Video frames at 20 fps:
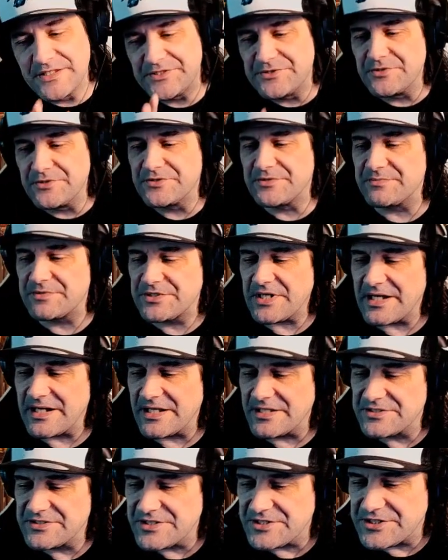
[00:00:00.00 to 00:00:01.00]
do some shout
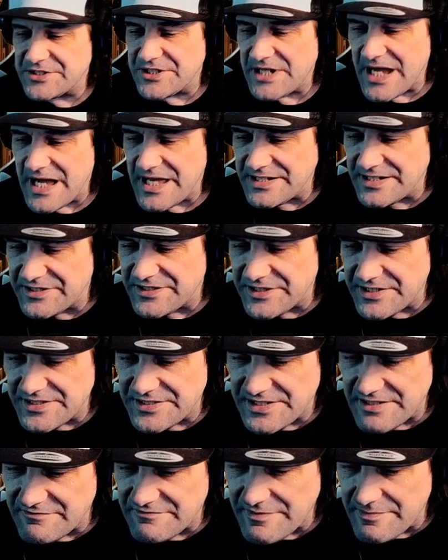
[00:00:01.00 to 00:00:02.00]
outs in the chat and
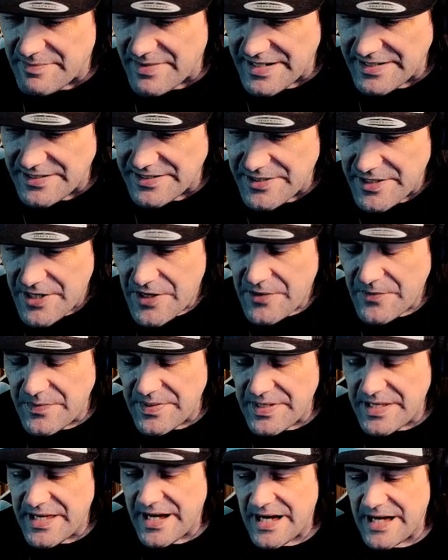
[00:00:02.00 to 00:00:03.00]
things, everybody. We
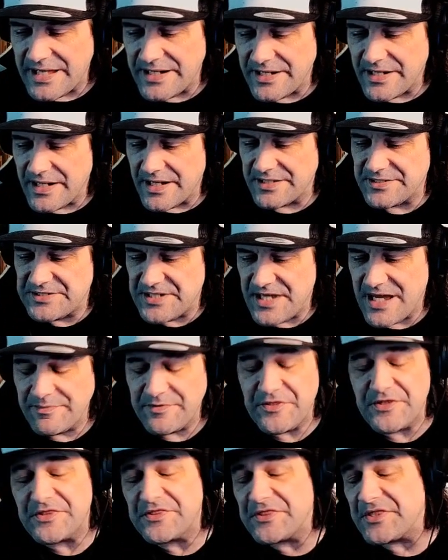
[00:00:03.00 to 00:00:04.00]
got
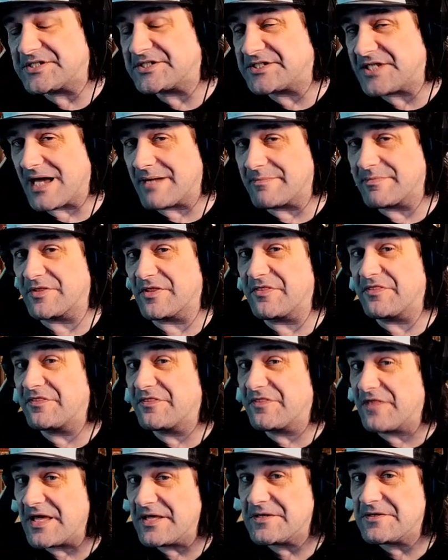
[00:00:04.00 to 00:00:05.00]
Tabitha Sabbatha,
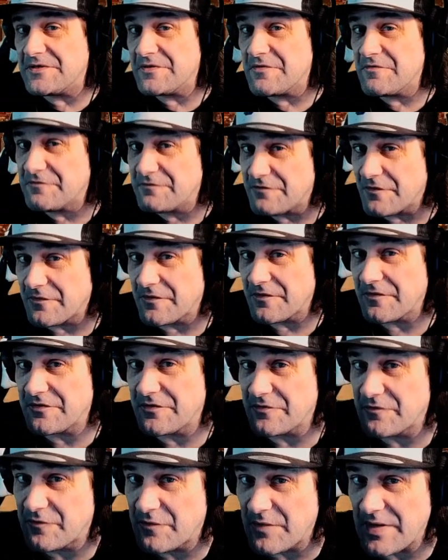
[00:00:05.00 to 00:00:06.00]
thank you for
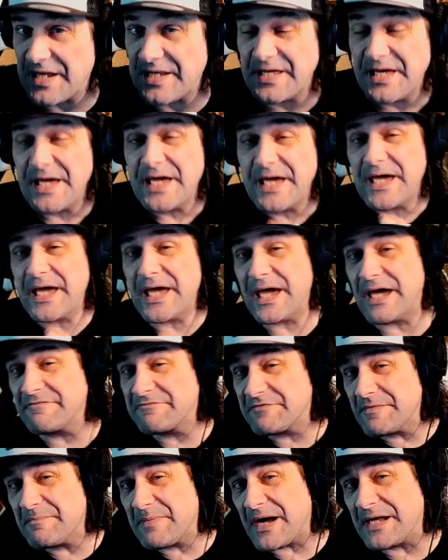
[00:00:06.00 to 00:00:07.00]
the raid.
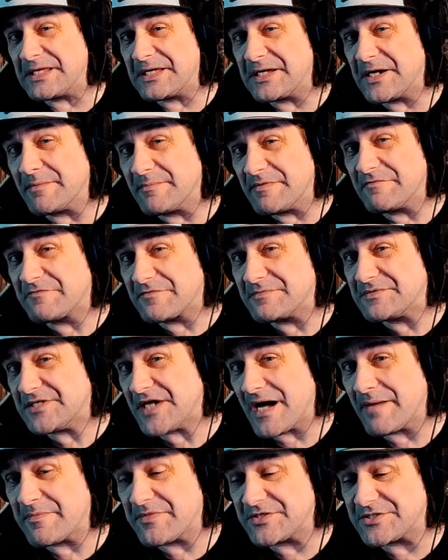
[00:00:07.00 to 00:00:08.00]
Everybody coming from
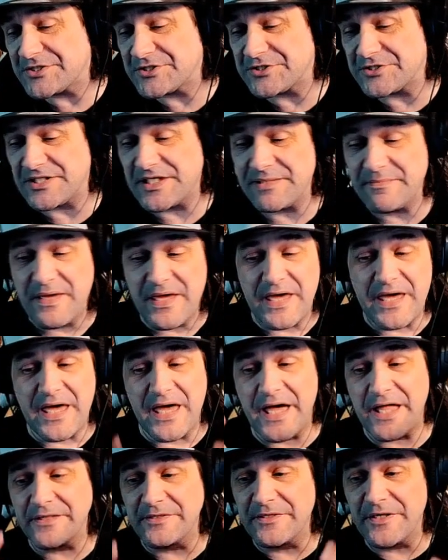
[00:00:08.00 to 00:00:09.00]
Tabitha stream,
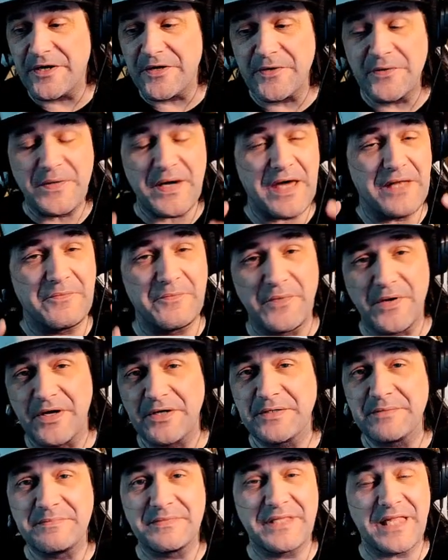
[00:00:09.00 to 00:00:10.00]
hello and
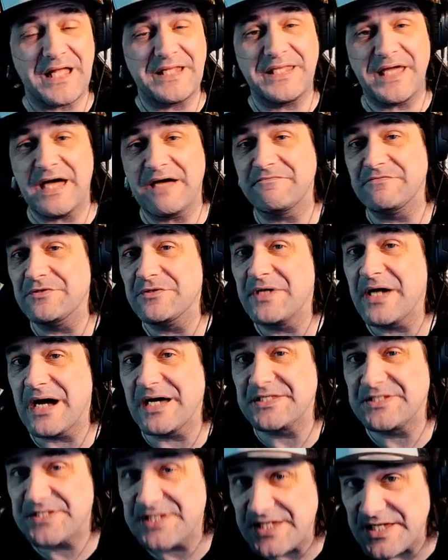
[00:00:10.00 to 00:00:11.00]
welcome. Glad to have you
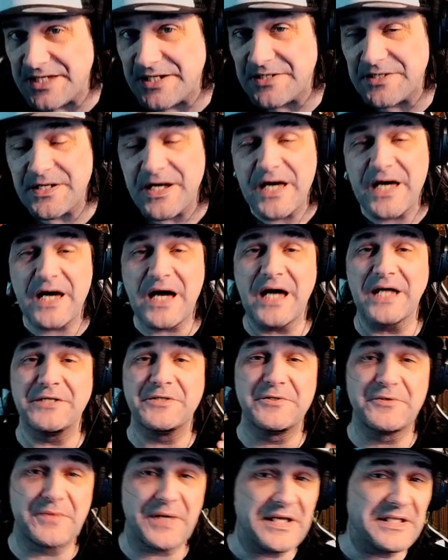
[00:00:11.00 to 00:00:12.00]
guys here. I
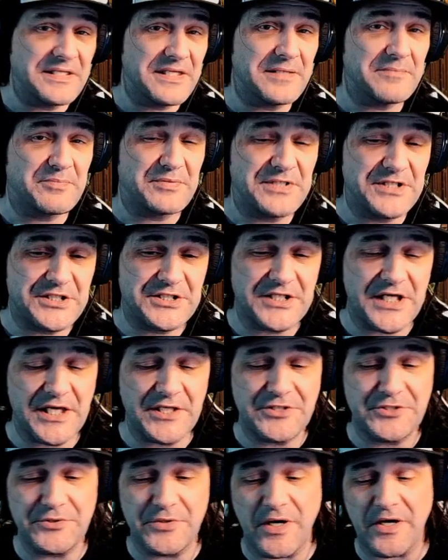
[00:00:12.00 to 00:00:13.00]
greatly
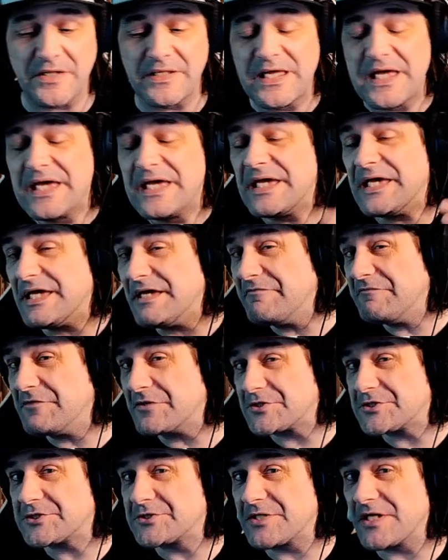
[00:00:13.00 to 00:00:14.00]
appreciate you all. If you're
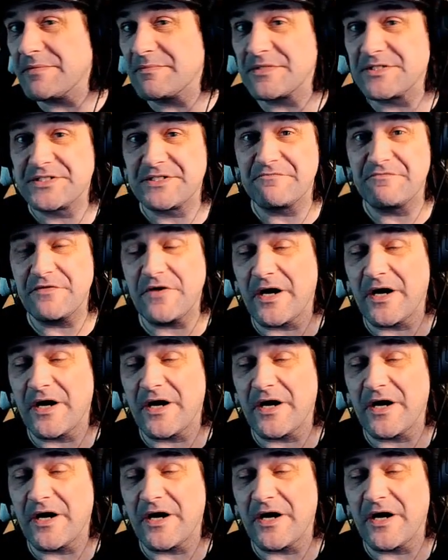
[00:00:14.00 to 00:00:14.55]
streamers, if